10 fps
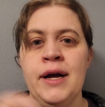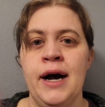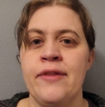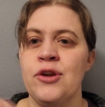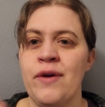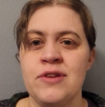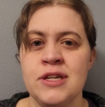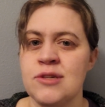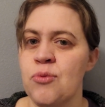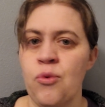They do have to
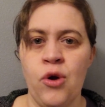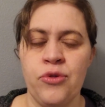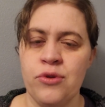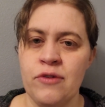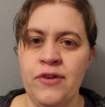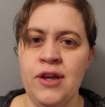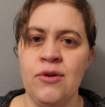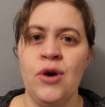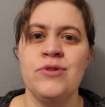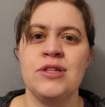just go through their video notes.